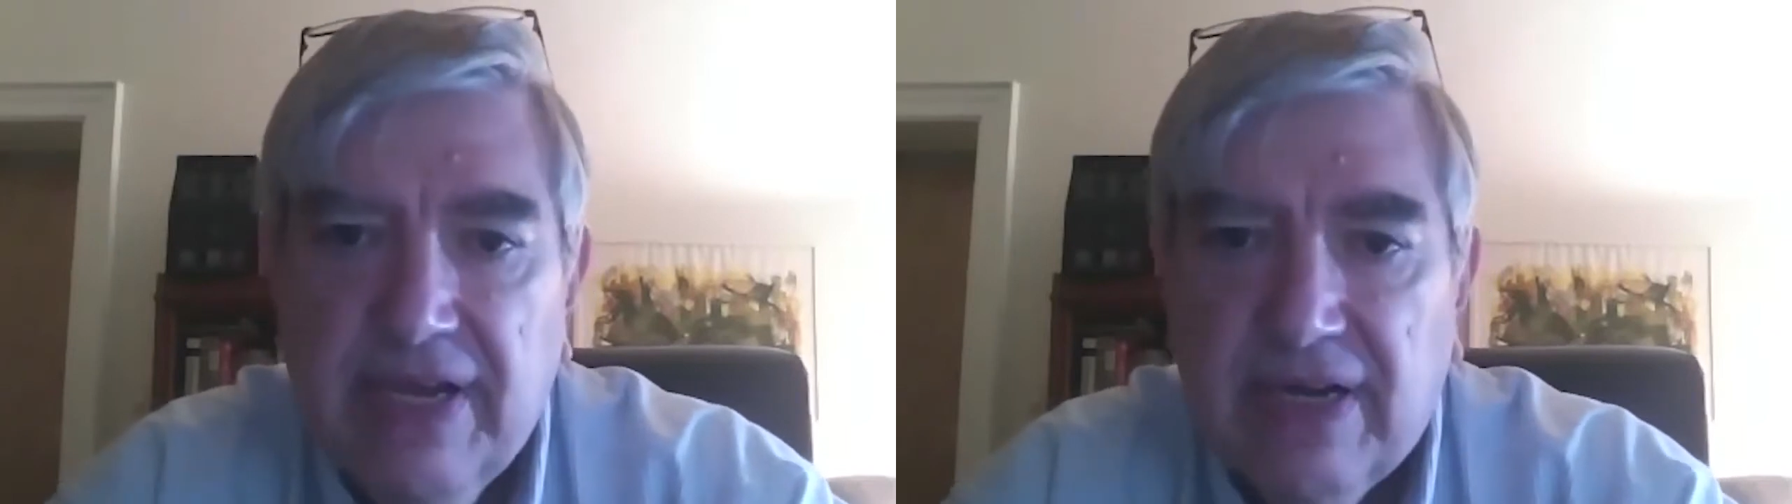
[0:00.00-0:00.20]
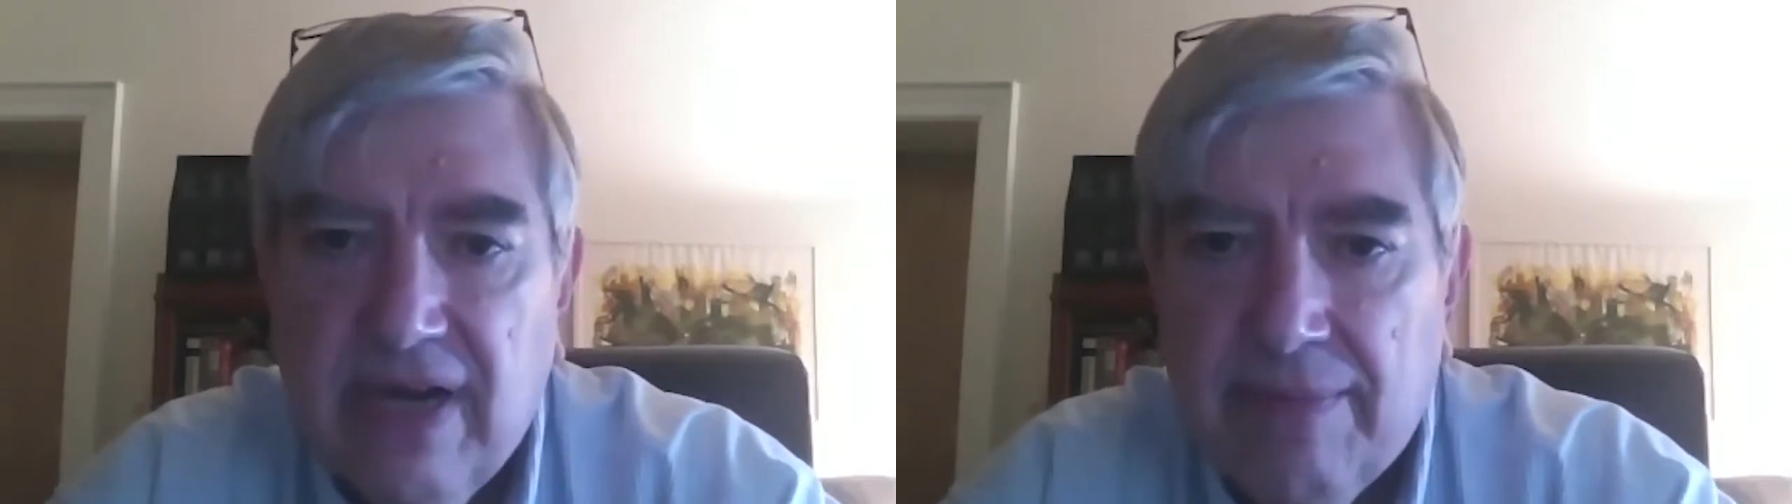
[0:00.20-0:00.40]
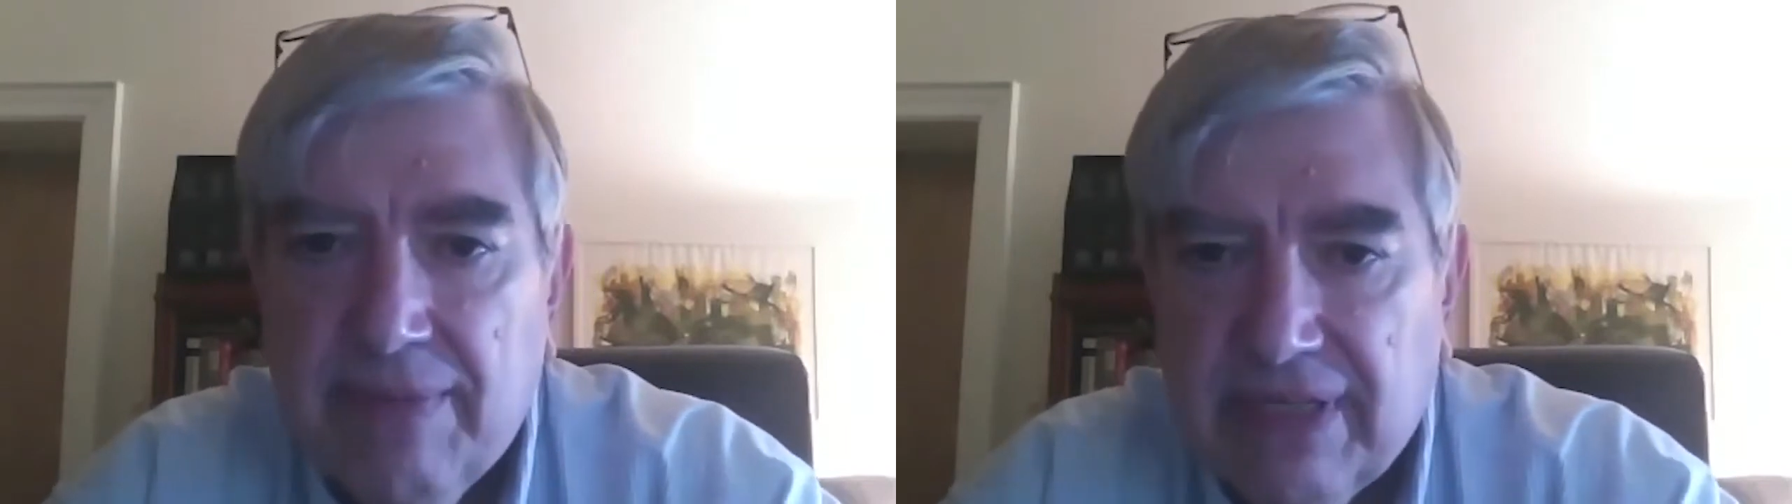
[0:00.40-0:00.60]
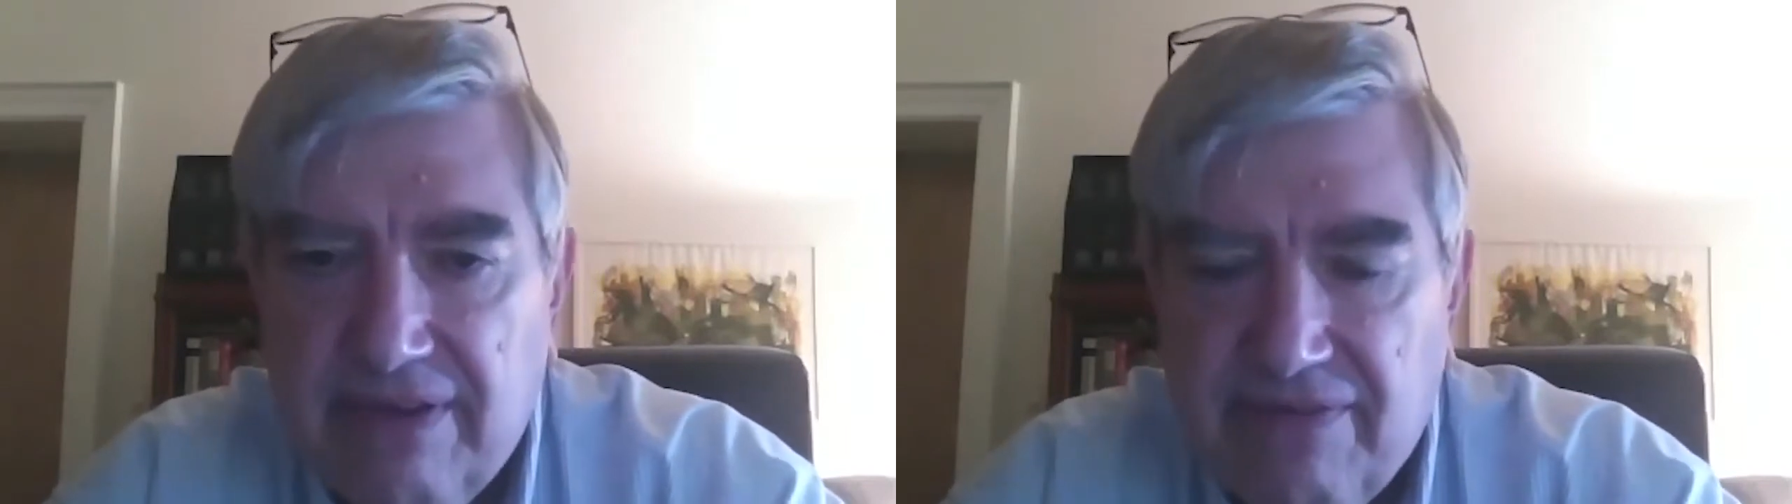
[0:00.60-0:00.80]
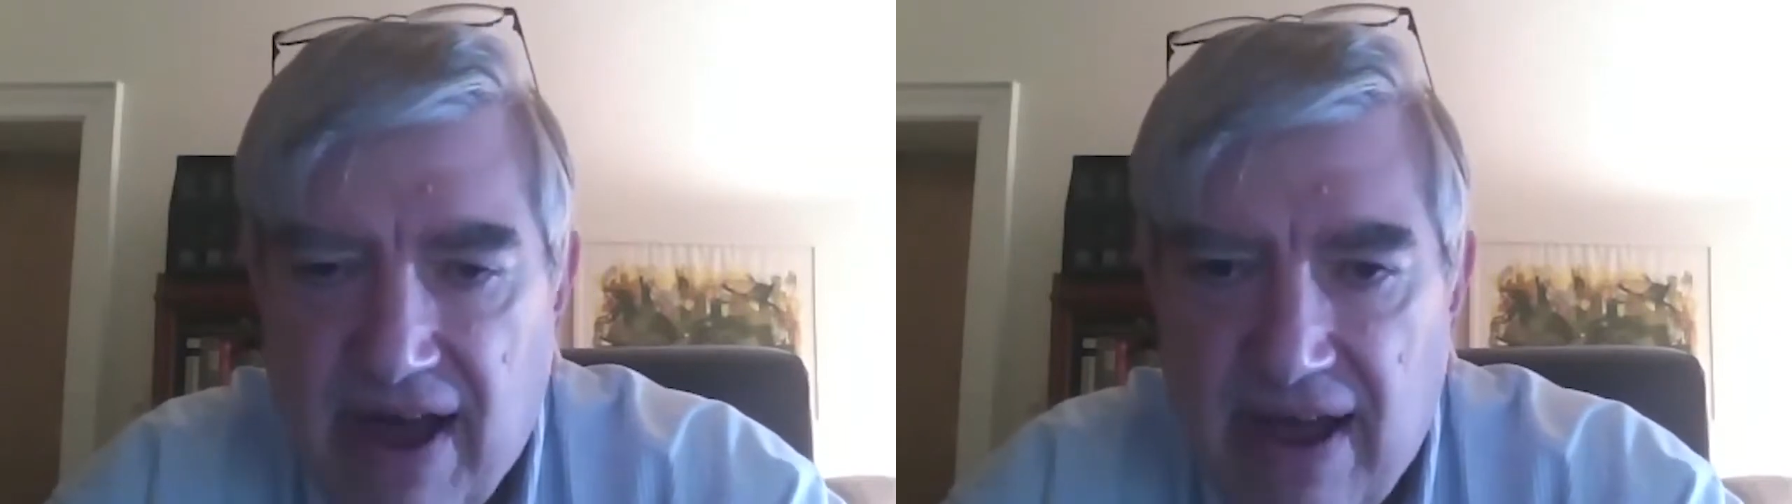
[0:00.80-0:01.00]

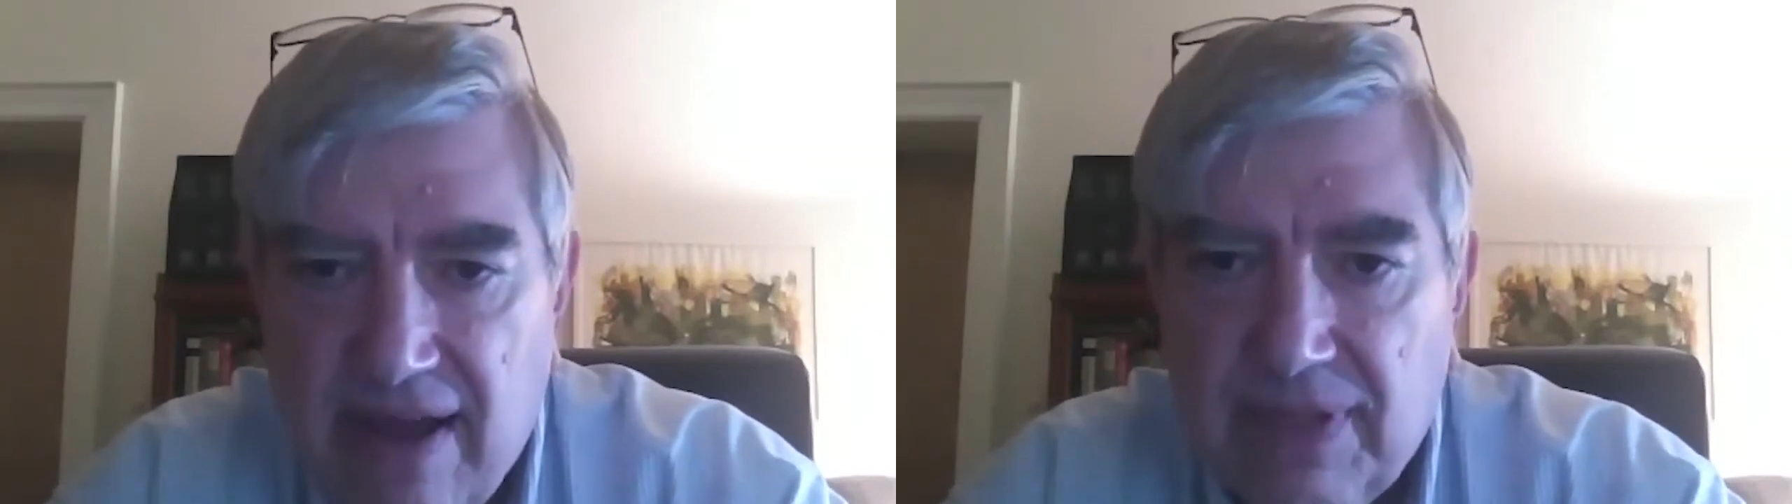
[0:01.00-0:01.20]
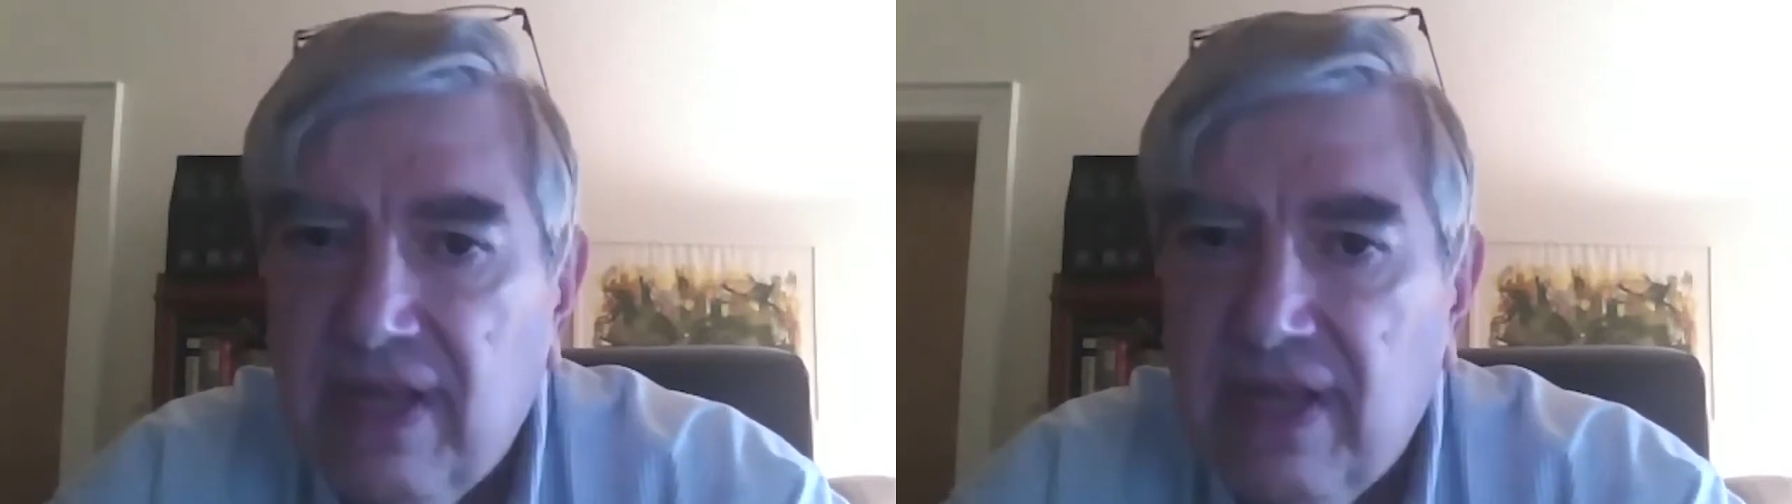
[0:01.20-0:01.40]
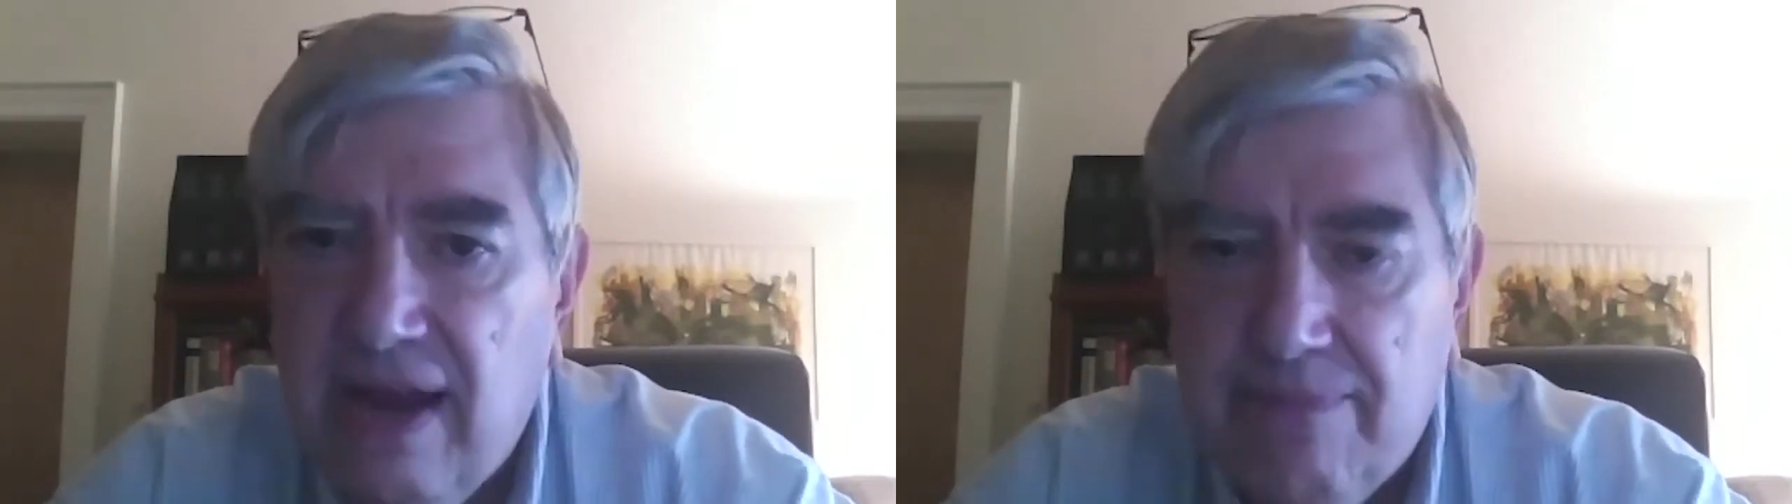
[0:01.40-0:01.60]
economically viable